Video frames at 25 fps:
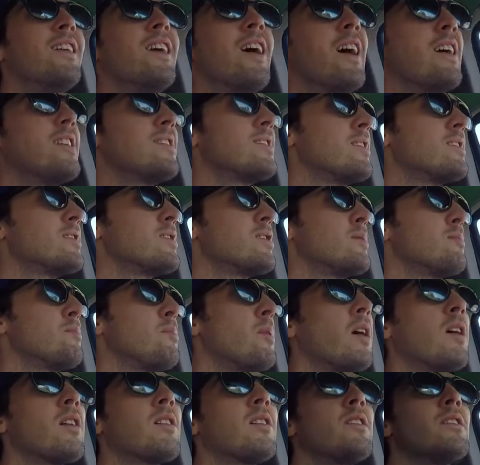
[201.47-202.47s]
as is the
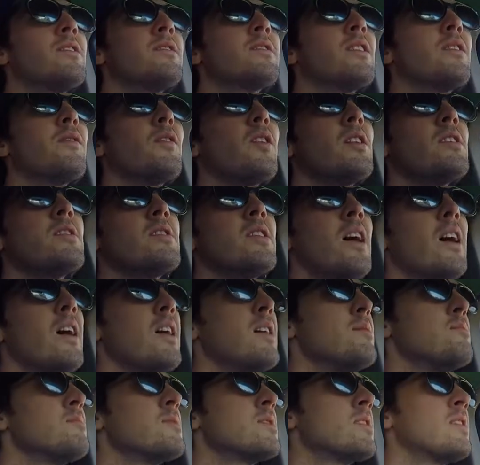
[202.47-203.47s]
parlance of our
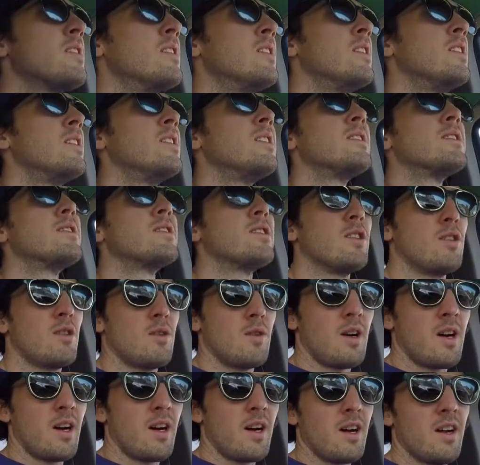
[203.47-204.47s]
times. So,
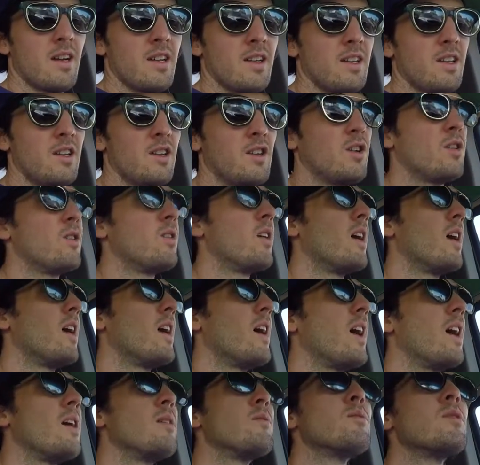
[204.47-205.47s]
uh, you know,
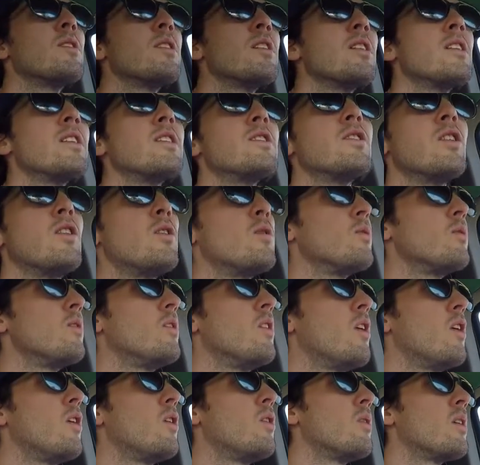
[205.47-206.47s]
I, I, really don't
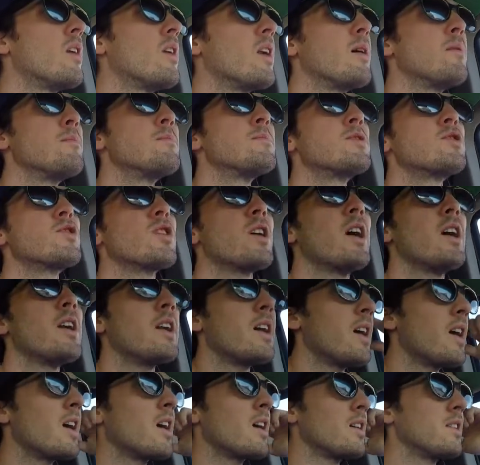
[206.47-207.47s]
know, and I'm trying to
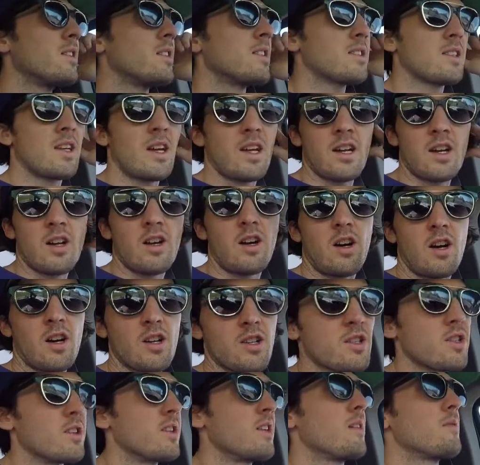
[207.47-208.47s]
err on the side of
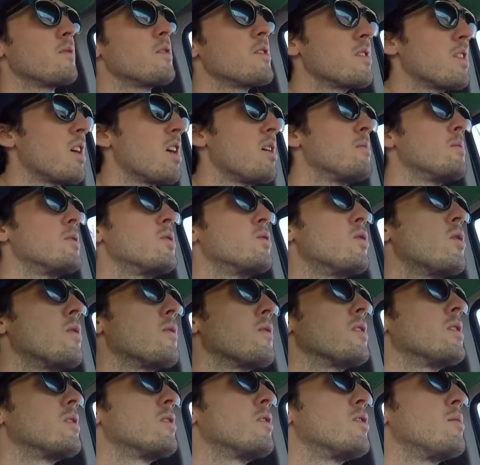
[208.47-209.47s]
caution every time we go
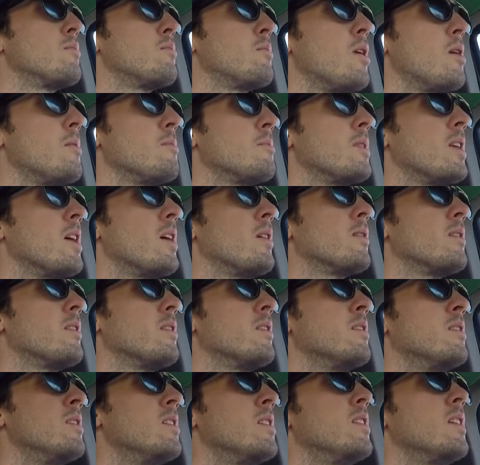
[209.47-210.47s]
over a little bump. Now the
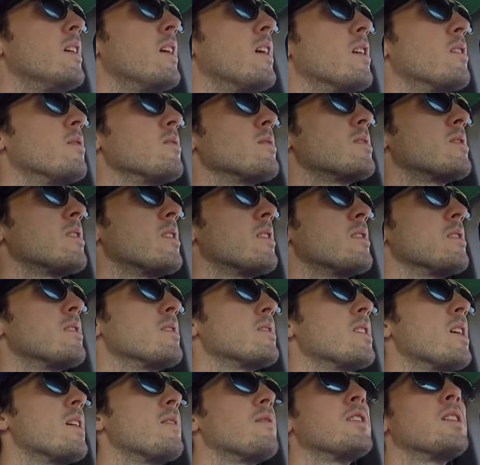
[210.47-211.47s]
Aerostar does
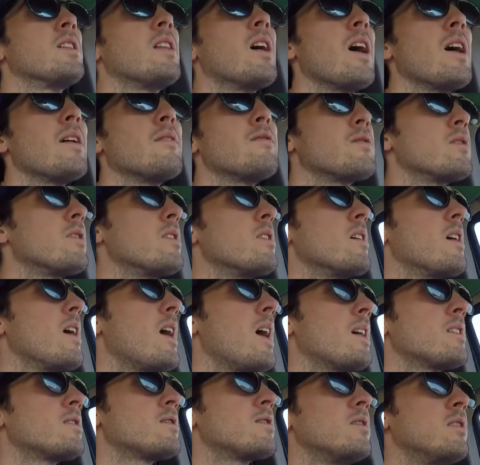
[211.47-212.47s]
have a live rear
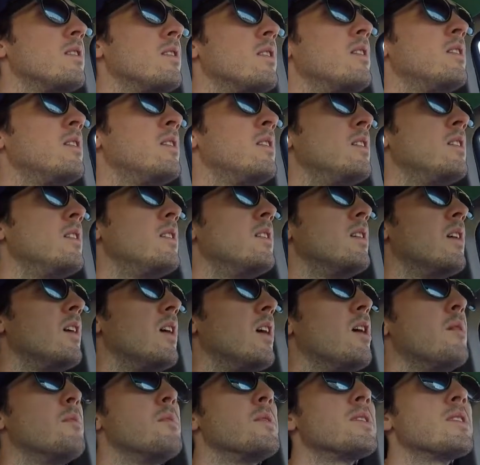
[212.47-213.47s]
axle.
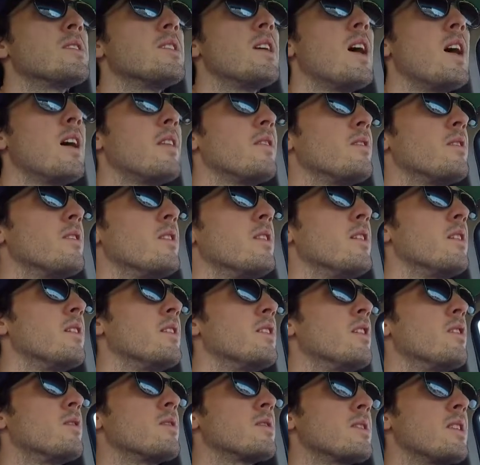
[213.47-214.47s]
Um, it's not the, you
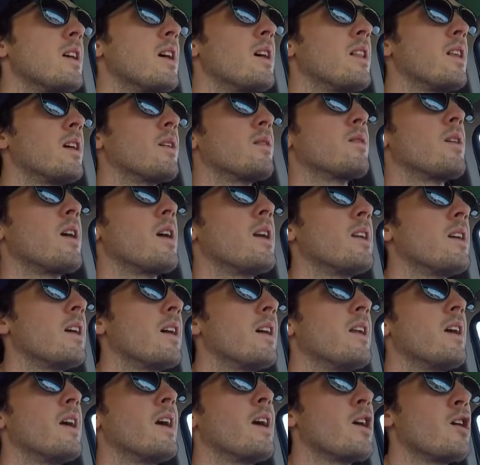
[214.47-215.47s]
know, it's not like riding on
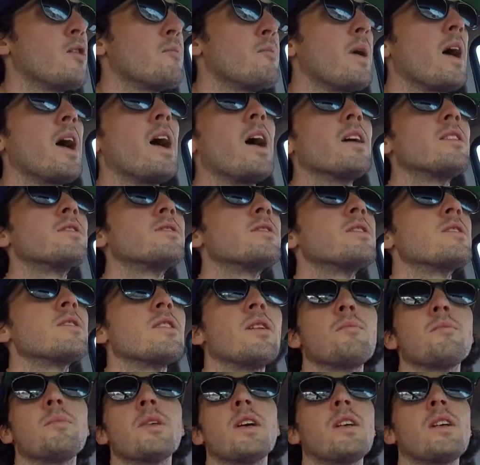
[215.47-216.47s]
airbags or something